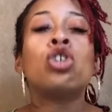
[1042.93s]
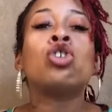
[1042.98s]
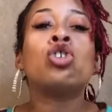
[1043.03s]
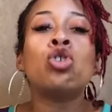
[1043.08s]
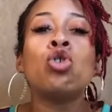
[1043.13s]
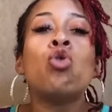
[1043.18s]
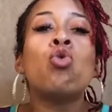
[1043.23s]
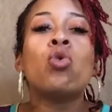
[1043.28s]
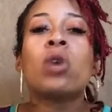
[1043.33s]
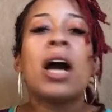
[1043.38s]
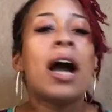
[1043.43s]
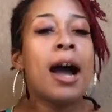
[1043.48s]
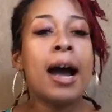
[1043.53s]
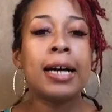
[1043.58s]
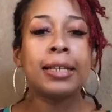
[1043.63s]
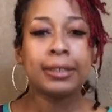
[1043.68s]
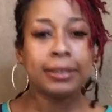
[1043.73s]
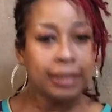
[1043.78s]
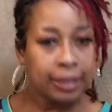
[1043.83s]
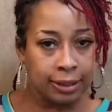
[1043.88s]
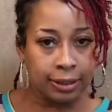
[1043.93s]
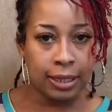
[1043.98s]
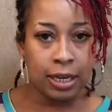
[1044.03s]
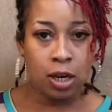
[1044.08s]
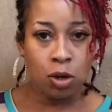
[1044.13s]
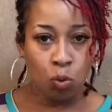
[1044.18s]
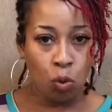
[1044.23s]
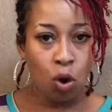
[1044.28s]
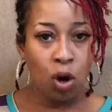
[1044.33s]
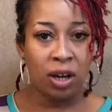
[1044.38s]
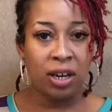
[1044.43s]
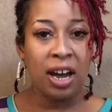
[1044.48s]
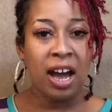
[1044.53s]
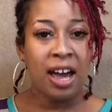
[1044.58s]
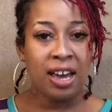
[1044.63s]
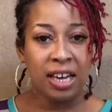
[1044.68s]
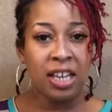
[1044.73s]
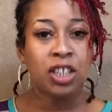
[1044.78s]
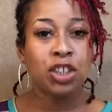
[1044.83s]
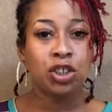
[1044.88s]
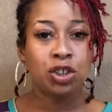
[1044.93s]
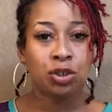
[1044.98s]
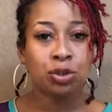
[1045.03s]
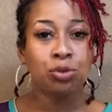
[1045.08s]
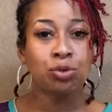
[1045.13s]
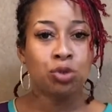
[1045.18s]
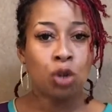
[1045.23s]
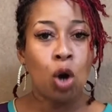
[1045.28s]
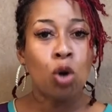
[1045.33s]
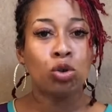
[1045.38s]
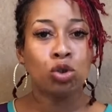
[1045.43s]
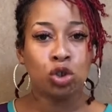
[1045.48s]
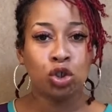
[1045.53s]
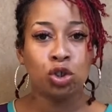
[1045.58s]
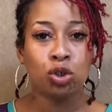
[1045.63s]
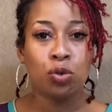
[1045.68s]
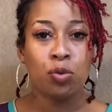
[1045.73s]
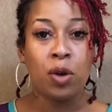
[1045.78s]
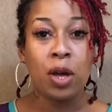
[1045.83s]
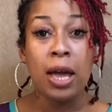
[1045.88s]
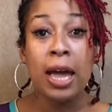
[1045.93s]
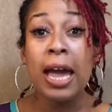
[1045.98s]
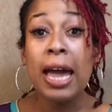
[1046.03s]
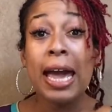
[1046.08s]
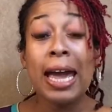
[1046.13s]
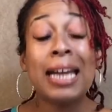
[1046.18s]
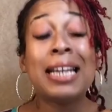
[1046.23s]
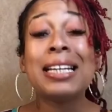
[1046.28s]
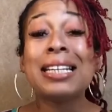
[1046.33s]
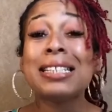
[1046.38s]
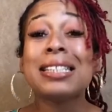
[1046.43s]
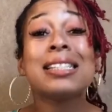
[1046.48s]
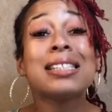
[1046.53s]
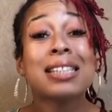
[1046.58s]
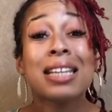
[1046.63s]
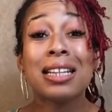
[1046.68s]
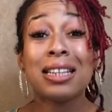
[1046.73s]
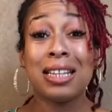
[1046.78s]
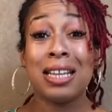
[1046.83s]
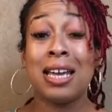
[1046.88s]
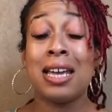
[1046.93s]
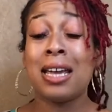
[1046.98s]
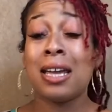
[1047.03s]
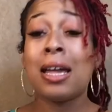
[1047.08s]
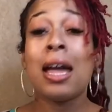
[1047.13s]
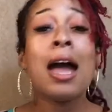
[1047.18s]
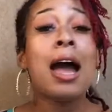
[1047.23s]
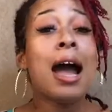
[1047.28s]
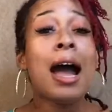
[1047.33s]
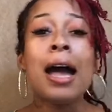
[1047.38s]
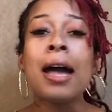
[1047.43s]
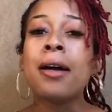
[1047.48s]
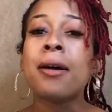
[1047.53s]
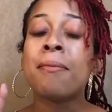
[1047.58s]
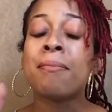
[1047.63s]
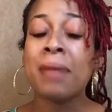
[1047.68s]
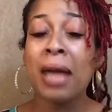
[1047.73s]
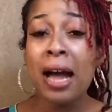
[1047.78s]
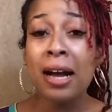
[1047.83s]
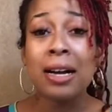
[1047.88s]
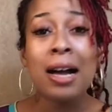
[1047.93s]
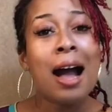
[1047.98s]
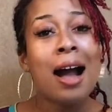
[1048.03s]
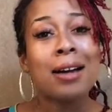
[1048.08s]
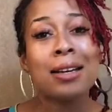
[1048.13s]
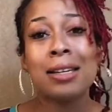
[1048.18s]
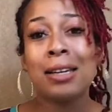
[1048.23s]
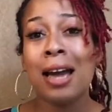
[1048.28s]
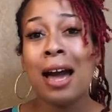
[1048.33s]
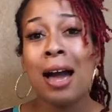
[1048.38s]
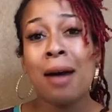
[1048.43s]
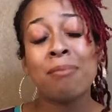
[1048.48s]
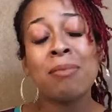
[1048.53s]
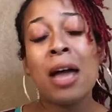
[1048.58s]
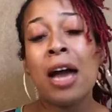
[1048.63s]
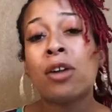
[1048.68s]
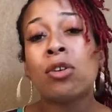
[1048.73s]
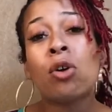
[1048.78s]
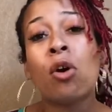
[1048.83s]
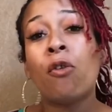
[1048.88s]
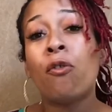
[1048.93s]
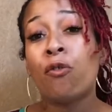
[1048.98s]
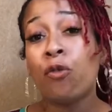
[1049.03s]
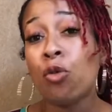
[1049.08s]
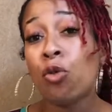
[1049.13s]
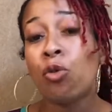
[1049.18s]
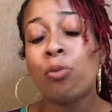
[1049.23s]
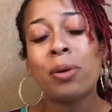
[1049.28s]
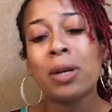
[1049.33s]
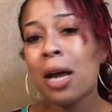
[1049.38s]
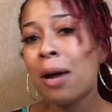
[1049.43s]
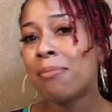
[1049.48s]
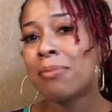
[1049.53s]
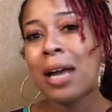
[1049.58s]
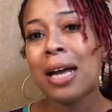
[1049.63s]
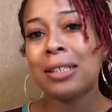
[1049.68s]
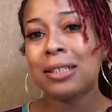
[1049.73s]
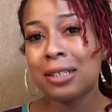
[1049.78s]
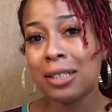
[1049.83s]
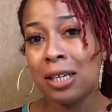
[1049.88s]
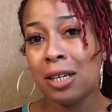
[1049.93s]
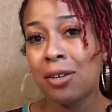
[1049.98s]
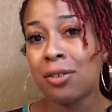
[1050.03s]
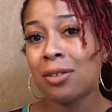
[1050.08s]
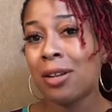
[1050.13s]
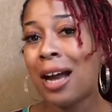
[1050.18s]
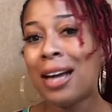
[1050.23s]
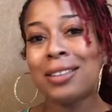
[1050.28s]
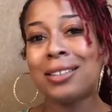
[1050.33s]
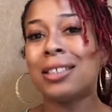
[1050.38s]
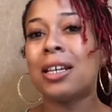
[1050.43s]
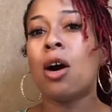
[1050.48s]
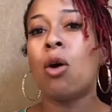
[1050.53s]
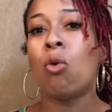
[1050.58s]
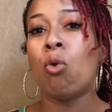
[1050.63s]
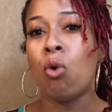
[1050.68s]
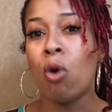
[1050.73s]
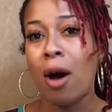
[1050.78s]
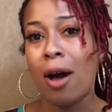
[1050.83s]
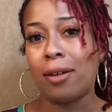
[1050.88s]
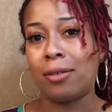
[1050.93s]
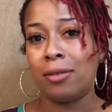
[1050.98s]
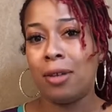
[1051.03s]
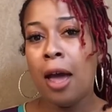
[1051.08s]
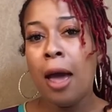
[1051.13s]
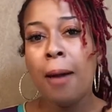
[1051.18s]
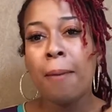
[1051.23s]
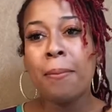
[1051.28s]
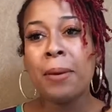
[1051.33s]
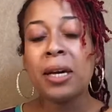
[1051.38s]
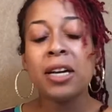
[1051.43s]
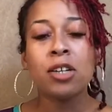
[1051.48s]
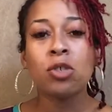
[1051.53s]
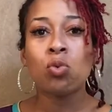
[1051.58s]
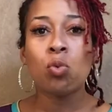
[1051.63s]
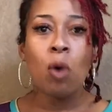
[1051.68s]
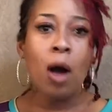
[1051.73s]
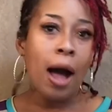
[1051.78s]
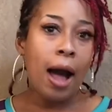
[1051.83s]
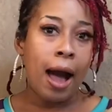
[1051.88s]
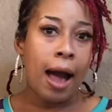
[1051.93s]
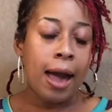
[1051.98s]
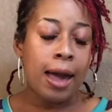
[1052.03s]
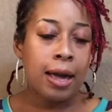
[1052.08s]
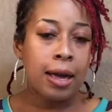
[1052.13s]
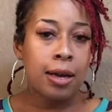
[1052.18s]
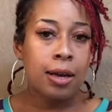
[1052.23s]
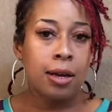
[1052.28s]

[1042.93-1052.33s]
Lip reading: You constantly wanna issue, don't you? And this is the thing, I am not cocky, I'm not no fool, but I'm not scared not to one. Because why?